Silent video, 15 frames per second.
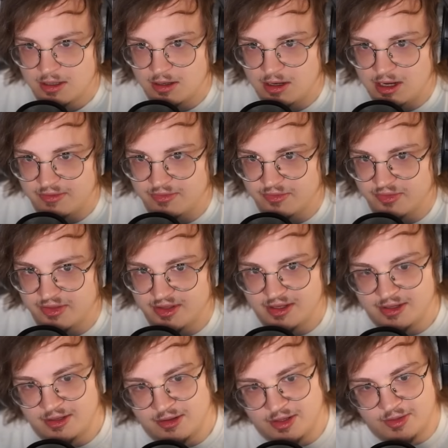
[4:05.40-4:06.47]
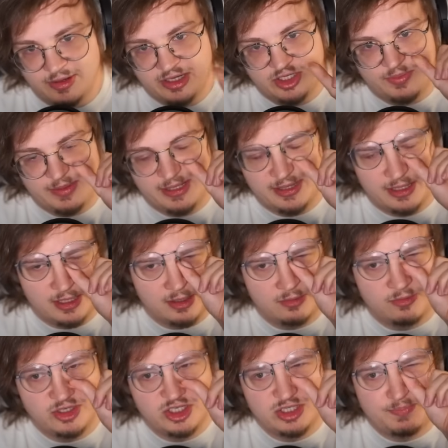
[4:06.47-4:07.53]
off of the low HP there,
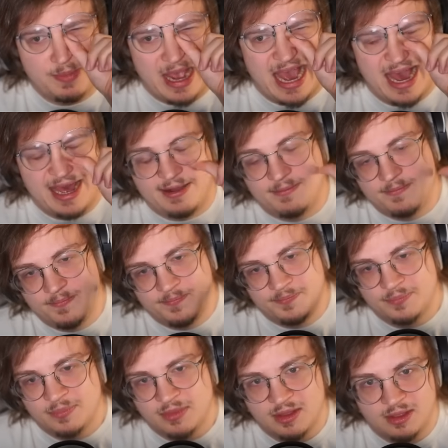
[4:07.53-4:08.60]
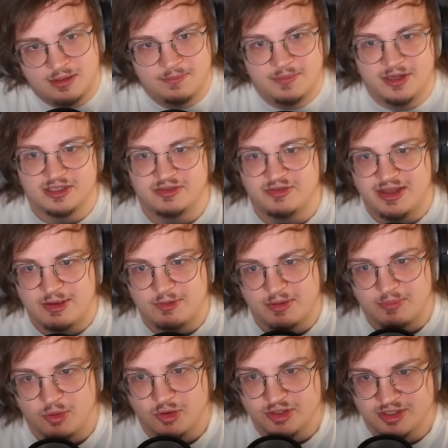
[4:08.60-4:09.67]
which is bad. Because if that would
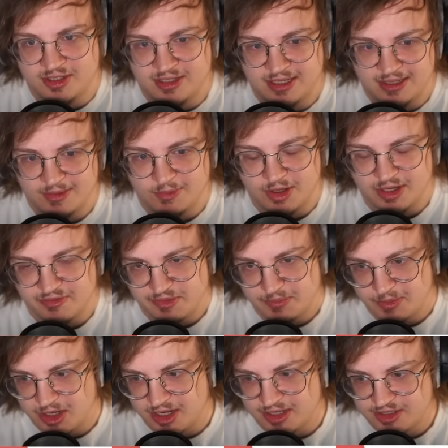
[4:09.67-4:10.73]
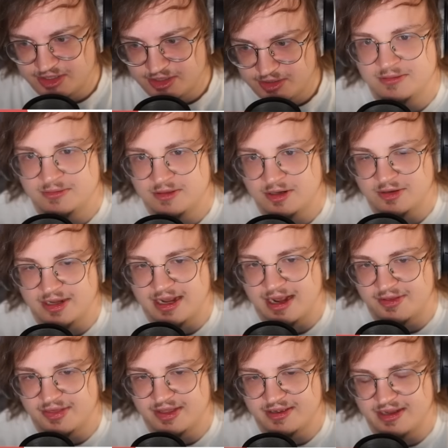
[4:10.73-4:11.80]
have poisoned, he would have given him guts. Okay, yeah,
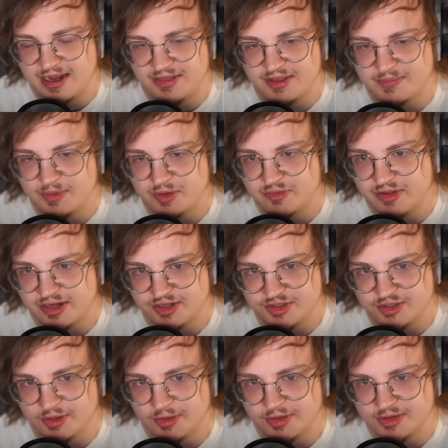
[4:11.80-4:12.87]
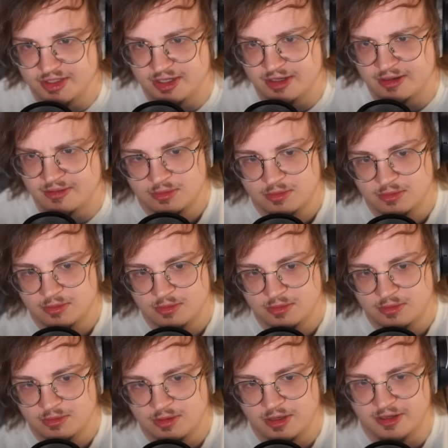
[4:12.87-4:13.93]
I think, I think Beautifly just solos here.
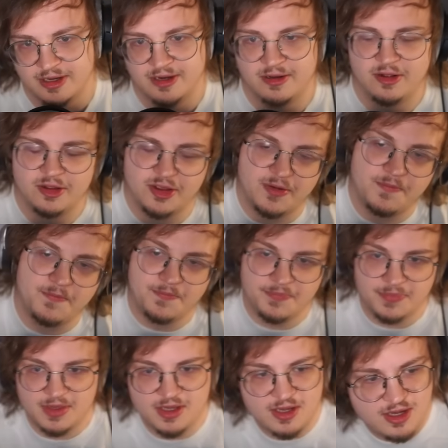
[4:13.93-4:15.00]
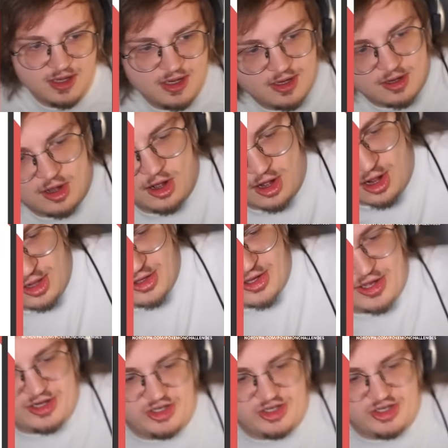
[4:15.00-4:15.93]
Okay, all good. All good,